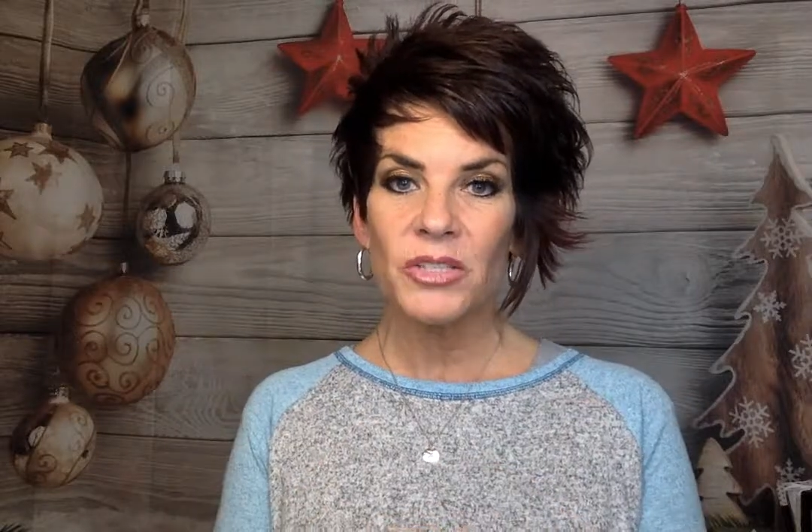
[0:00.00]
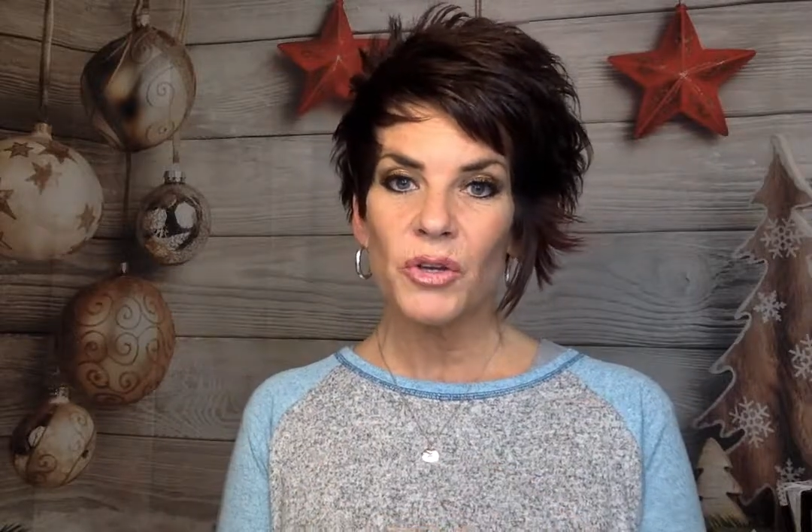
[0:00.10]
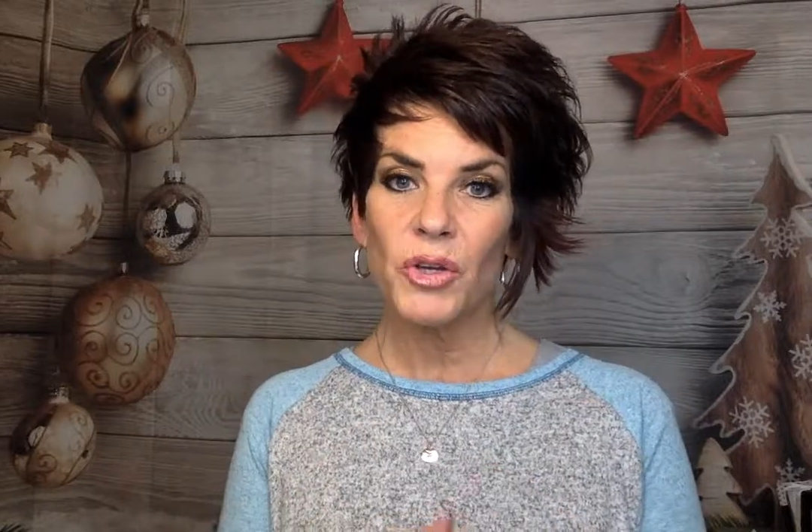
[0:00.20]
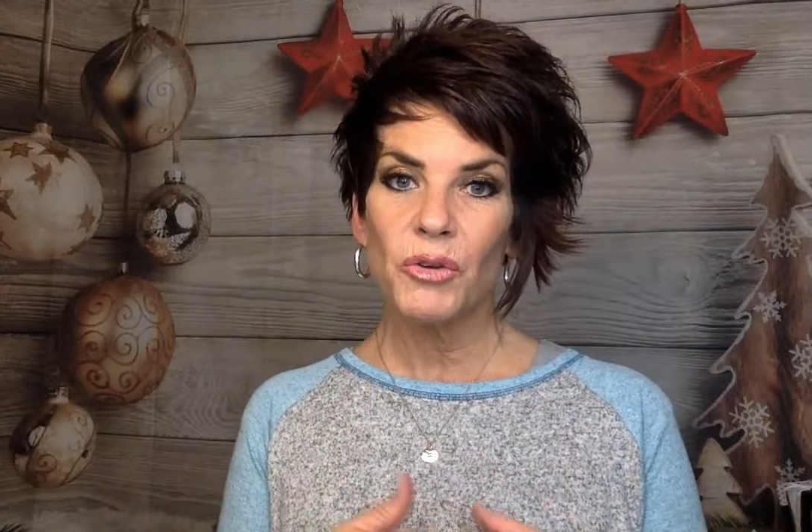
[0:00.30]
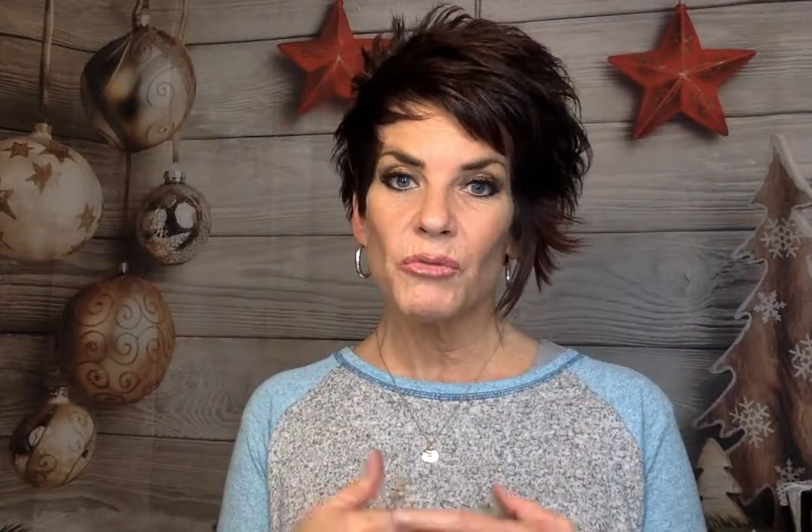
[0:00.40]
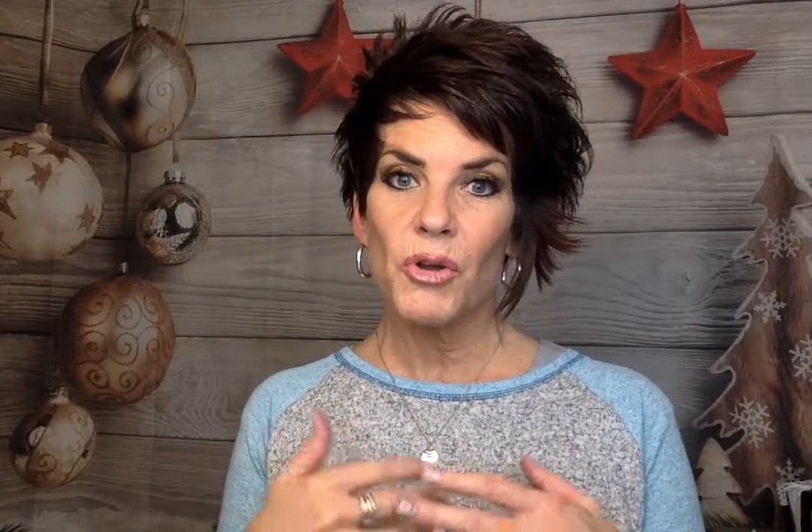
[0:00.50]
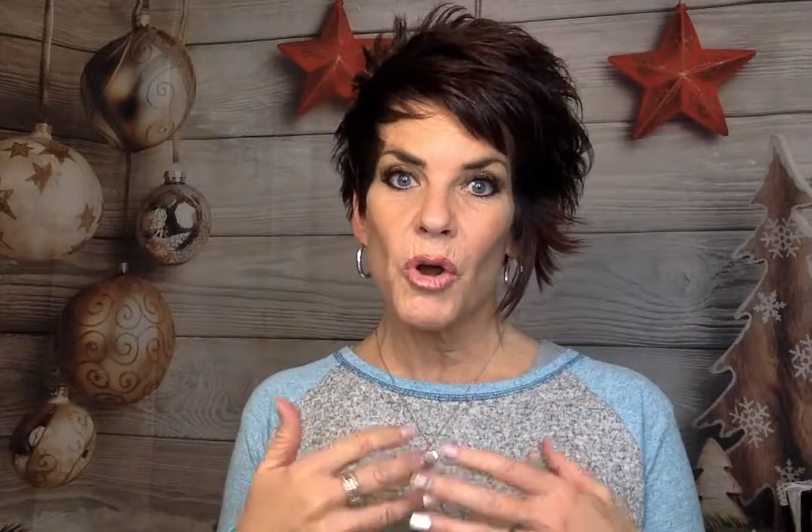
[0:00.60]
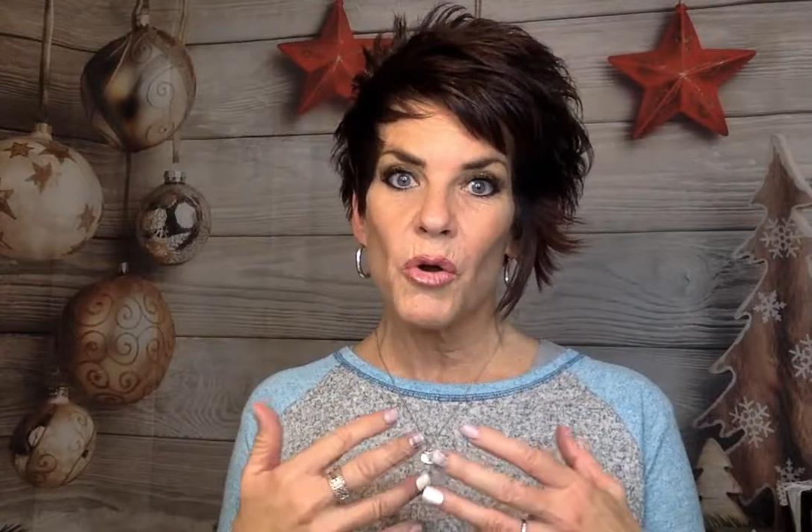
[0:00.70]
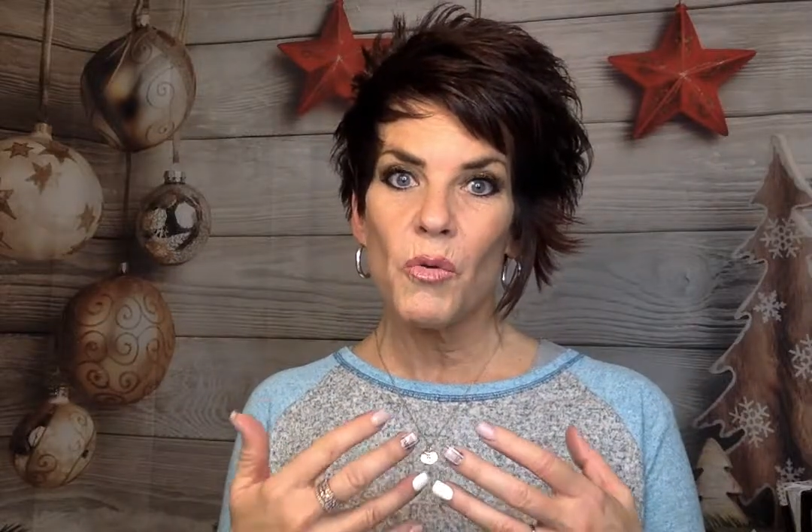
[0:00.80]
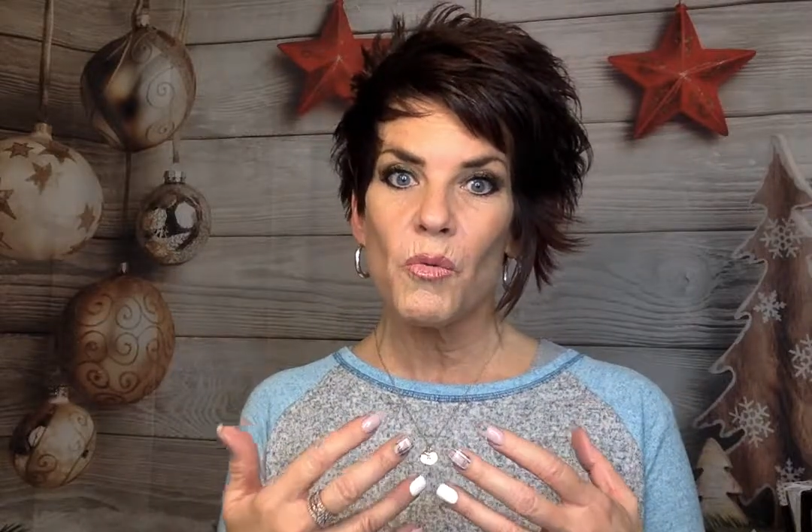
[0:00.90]
so you
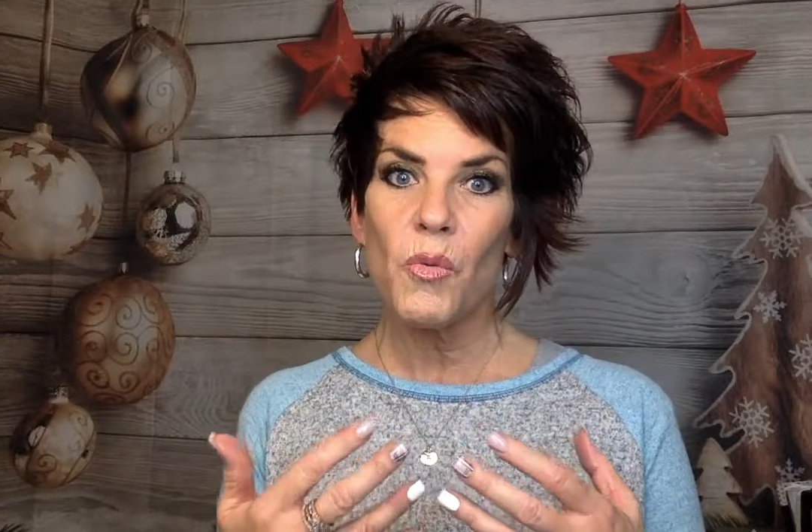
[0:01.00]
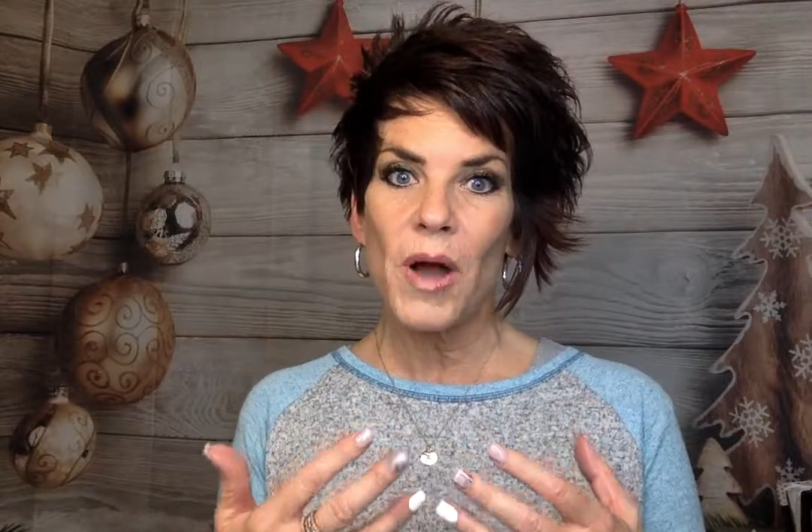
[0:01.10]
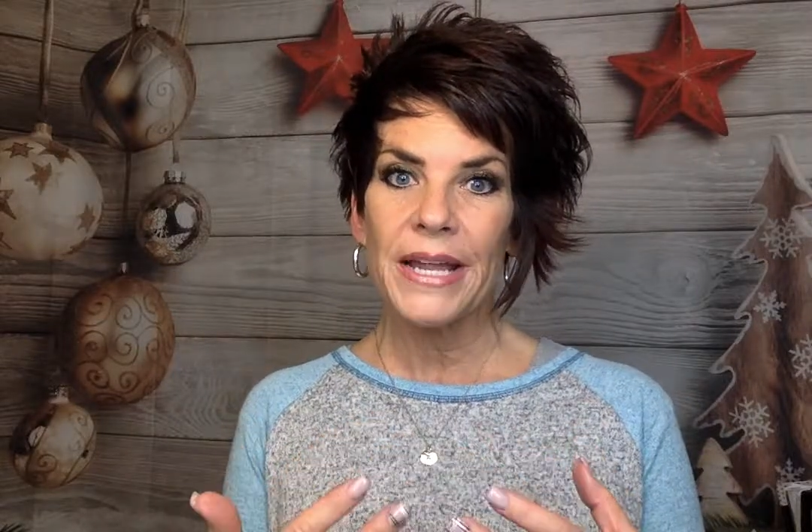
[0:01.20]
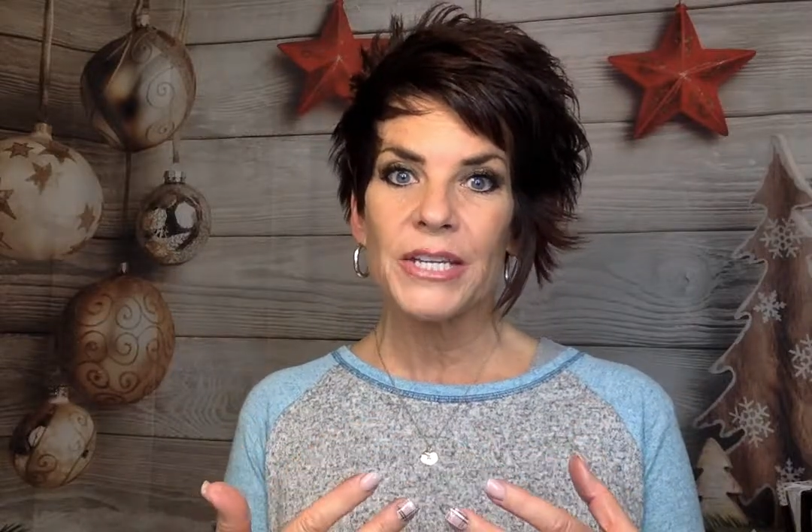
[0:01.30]
know what